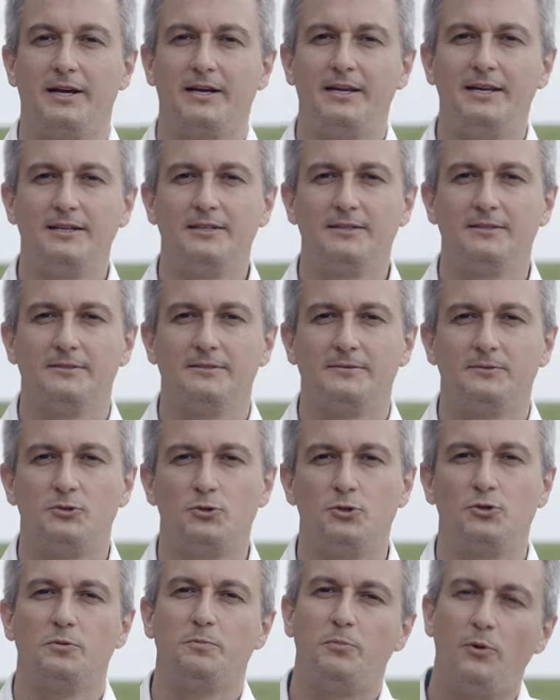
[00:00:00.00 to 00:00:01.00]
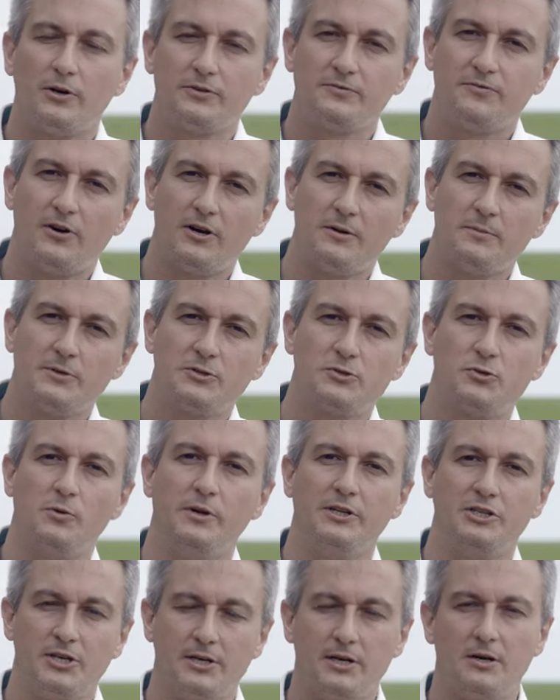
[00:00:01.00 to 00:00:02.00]
are here to support farmers to
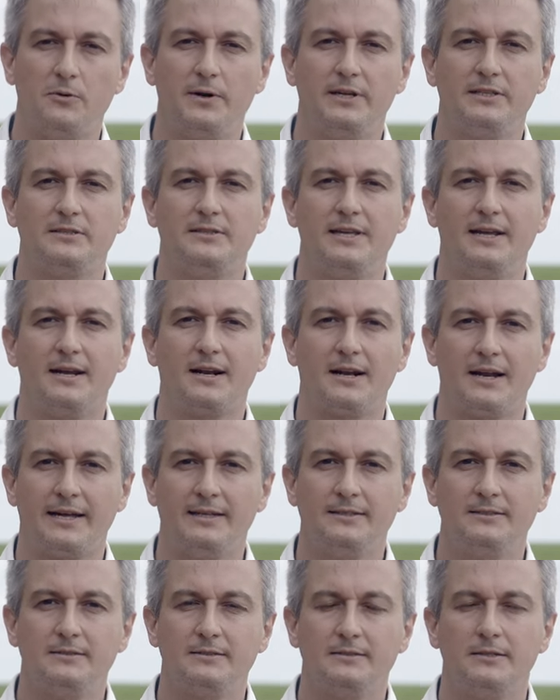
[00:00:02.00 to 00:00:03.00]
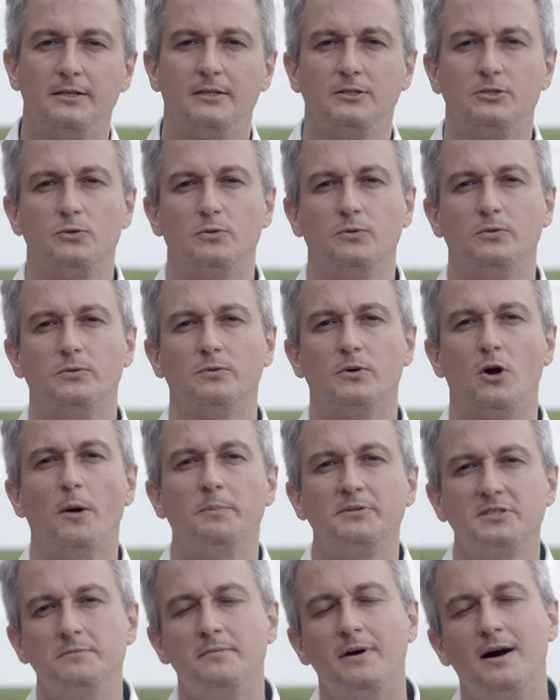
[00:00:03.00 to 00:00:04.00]
regenerate their land, to
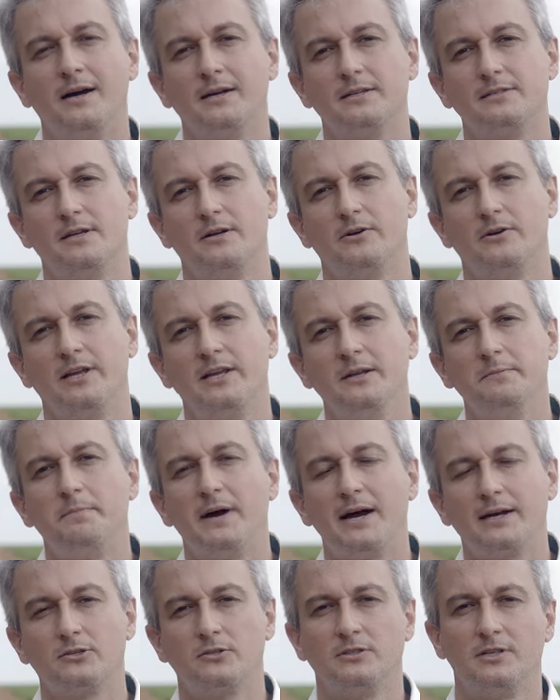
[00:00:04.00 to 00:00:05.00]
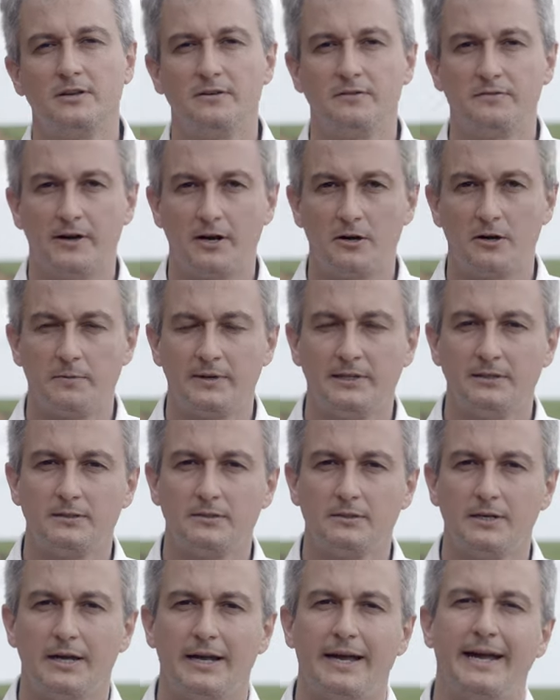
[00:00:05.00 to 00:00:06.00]
optimize their impact on the
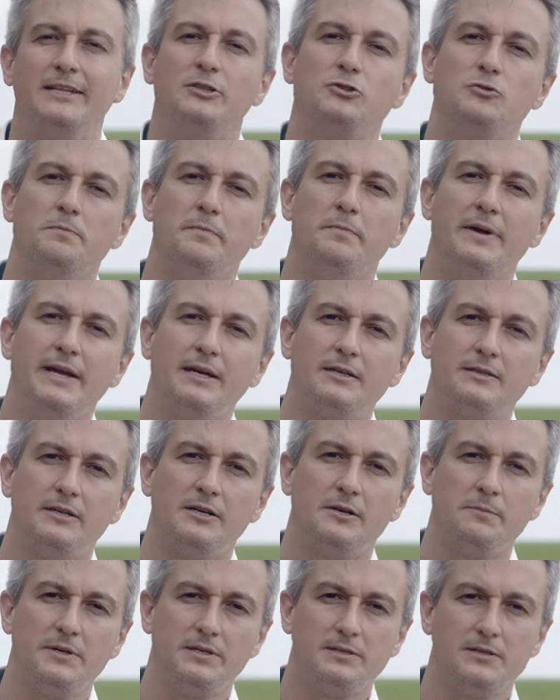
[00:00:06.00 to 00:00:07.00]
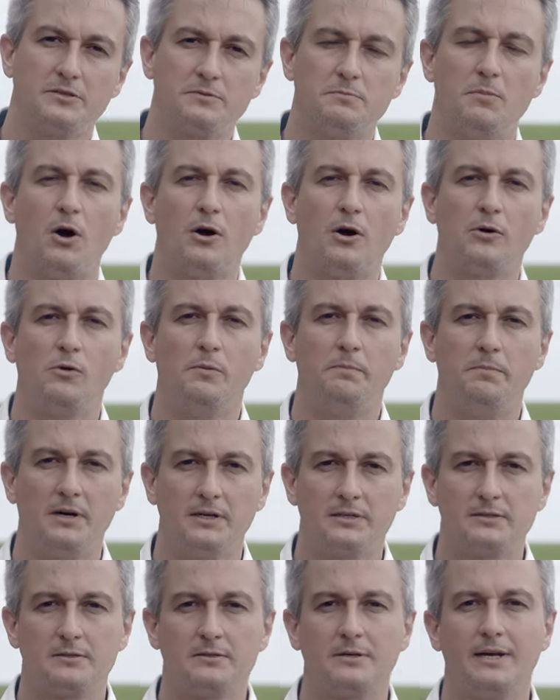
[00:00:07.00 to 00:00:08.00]
environment, and to make their business more
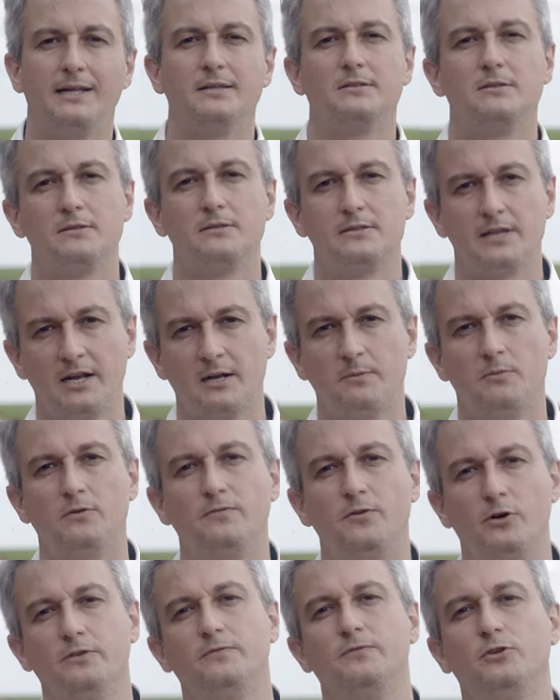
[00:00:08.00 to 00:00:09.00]
robust and sustainable for the